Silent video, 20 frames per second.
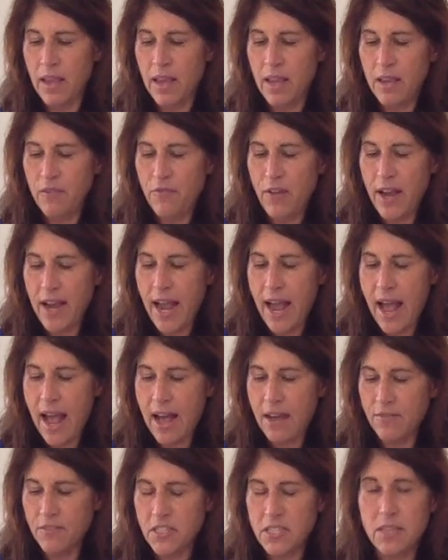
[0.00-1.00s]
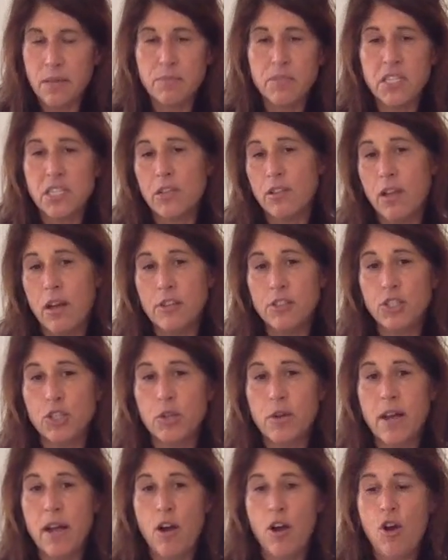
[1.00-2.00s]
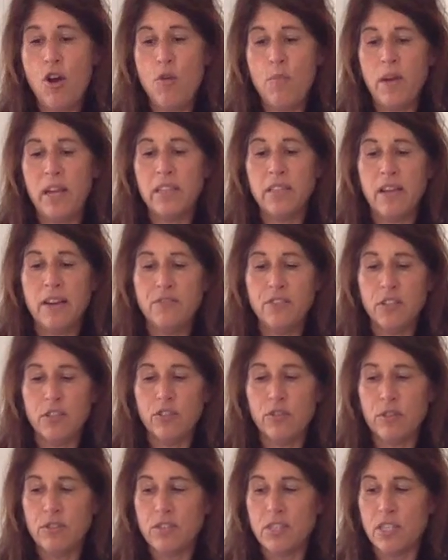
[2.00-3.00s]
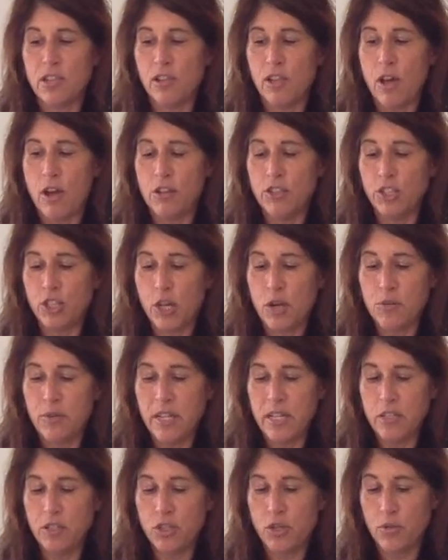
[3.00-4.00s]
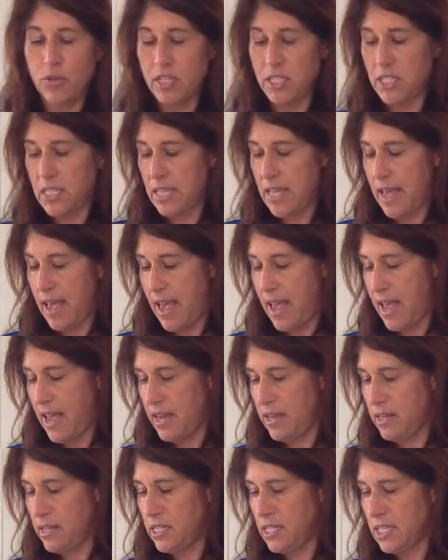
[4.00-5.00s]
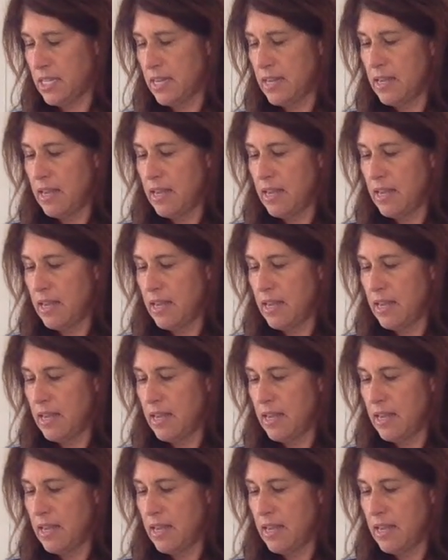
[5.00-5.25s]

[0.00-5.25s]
If I have some cilantro at home, I love to throw cilantro in towards the end.